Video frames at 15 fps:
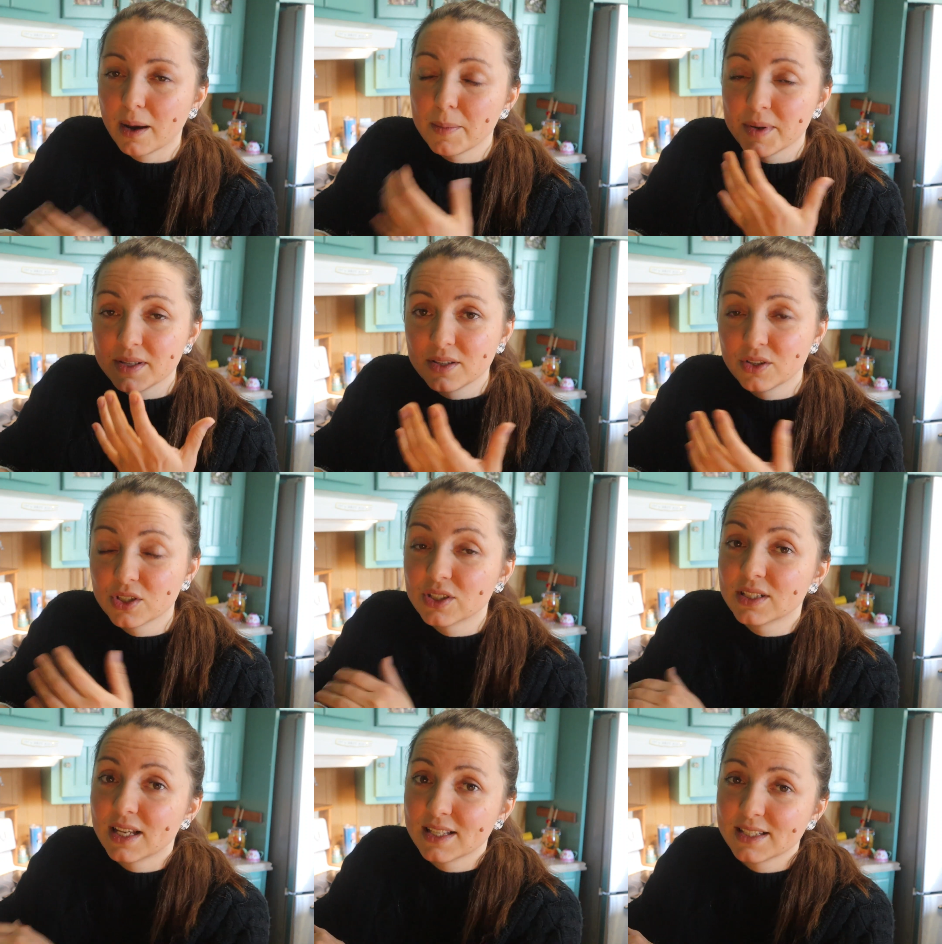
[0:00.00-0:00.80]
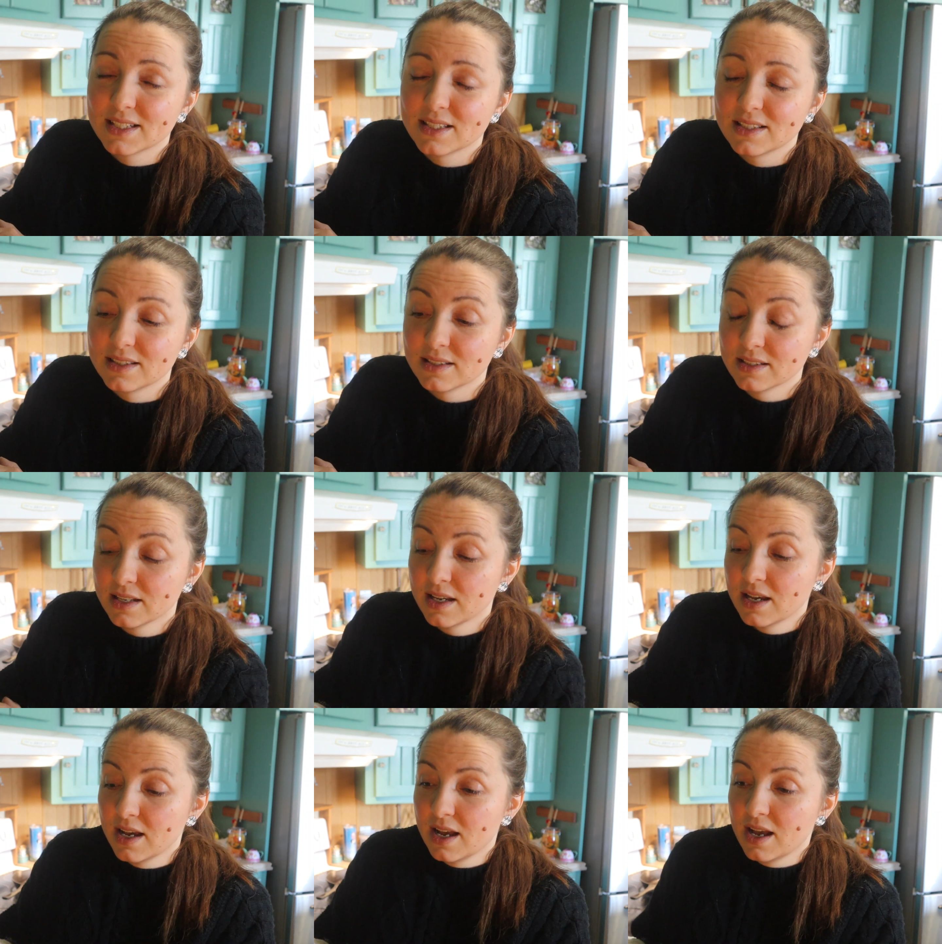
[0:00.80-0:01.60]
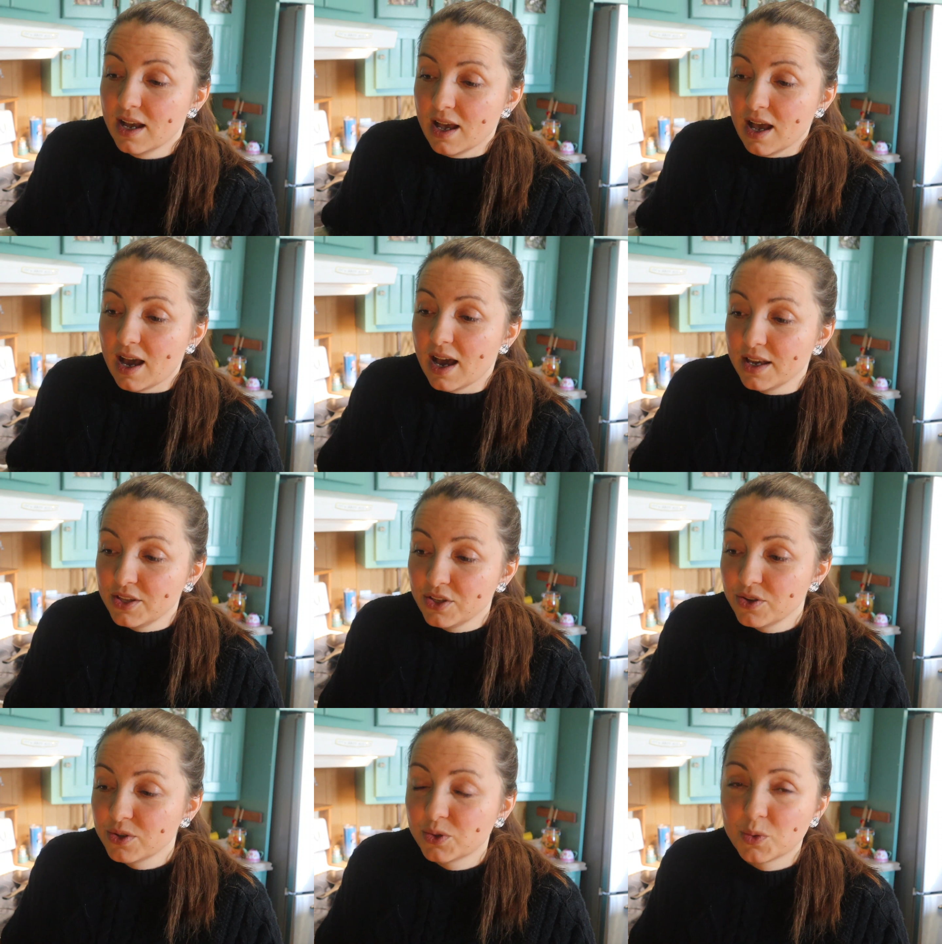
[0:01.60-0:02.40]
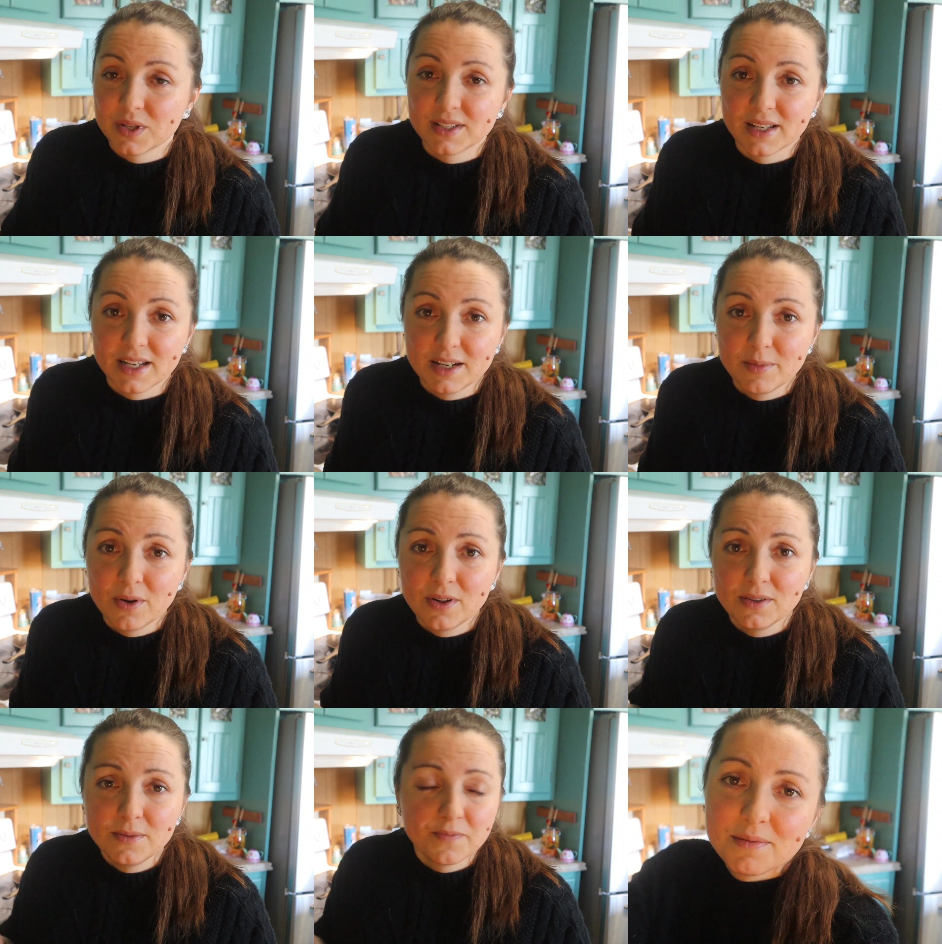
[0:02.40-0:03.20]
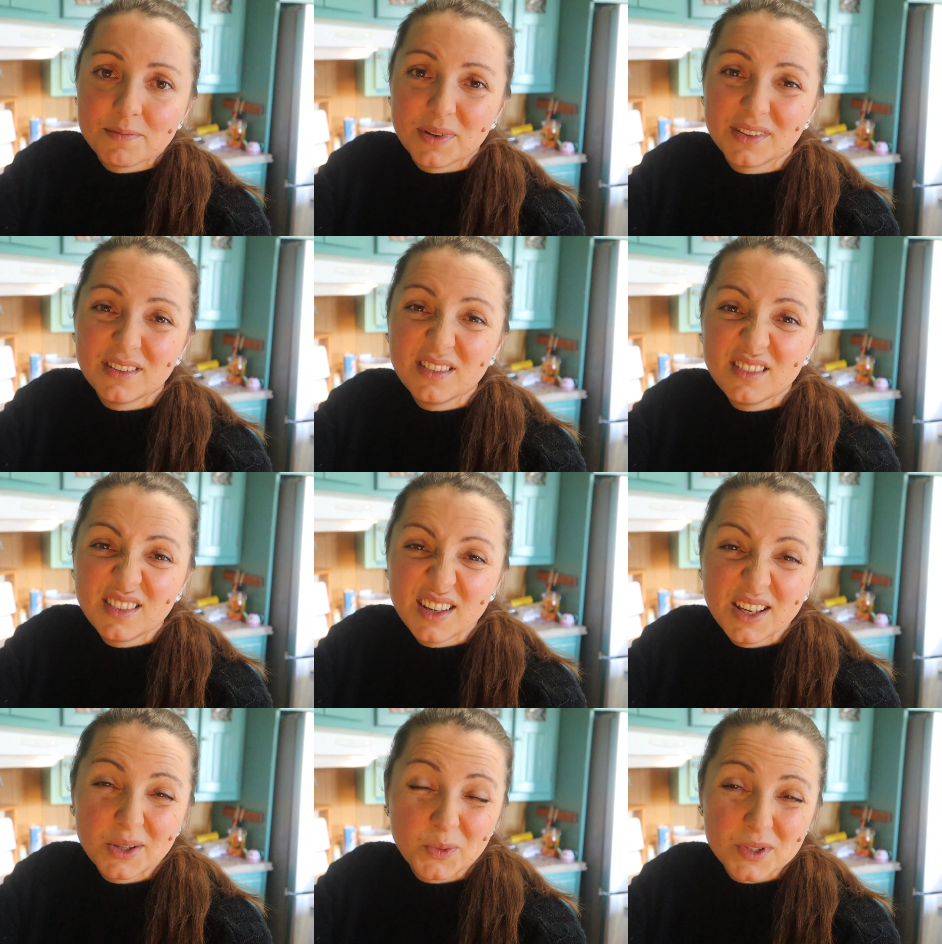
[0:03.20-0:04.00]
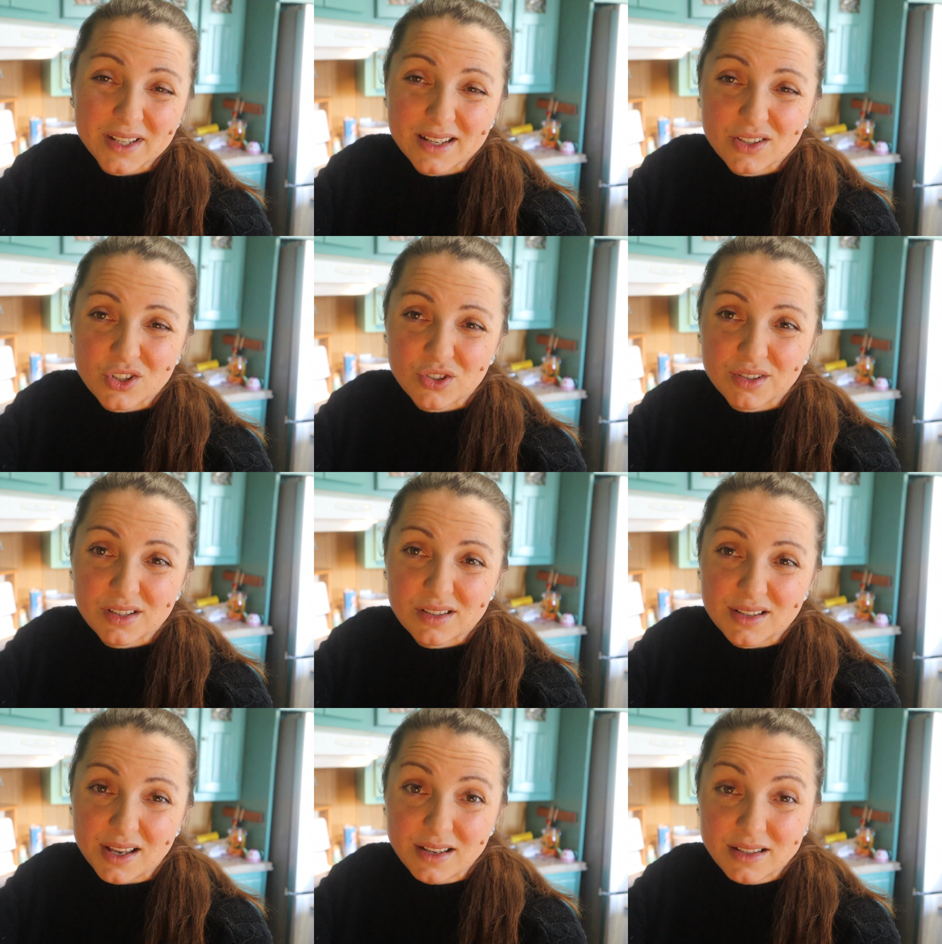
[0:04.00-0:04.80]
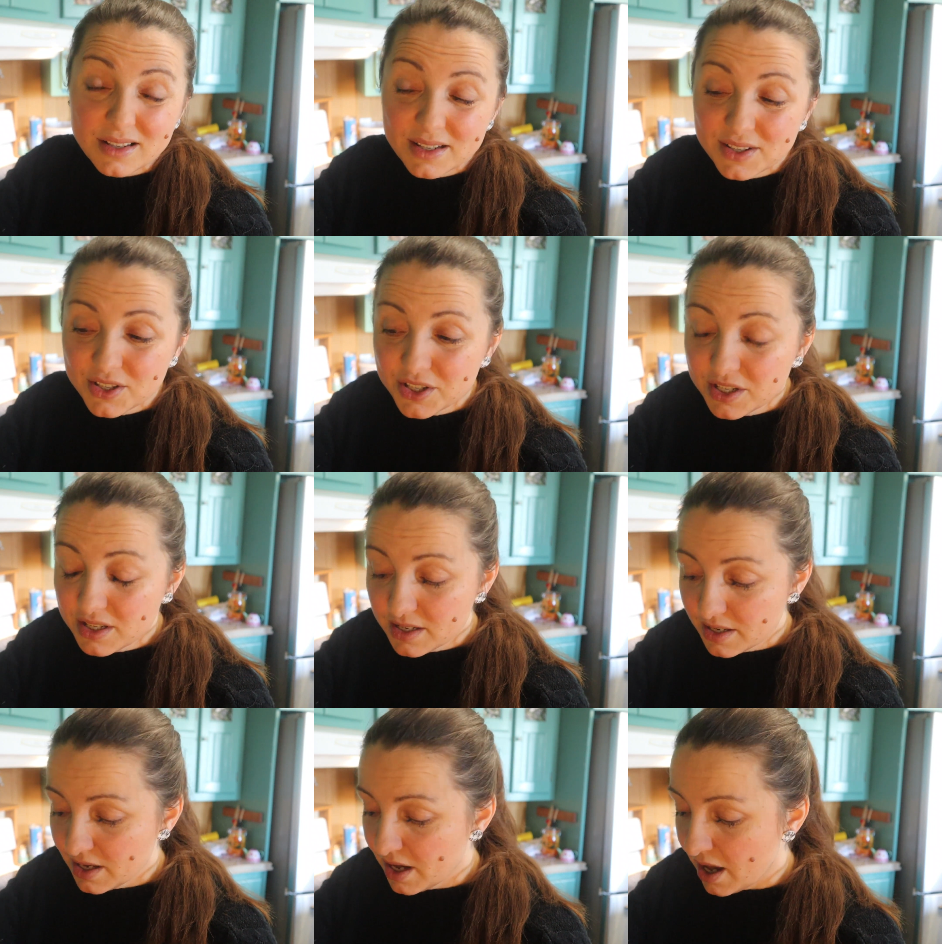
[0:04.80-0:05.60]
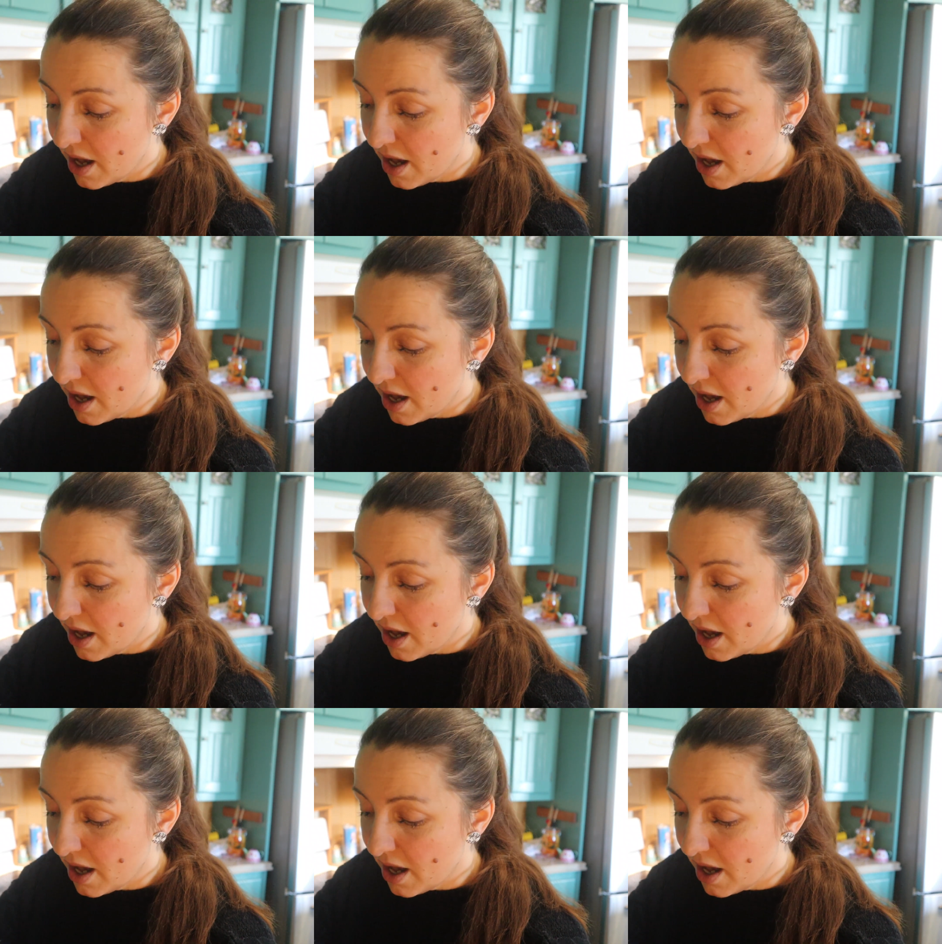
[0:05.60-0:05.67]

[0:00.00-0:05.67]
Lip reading: I mean, good as in I knew it was edible, but didn't think it was actually tasting good.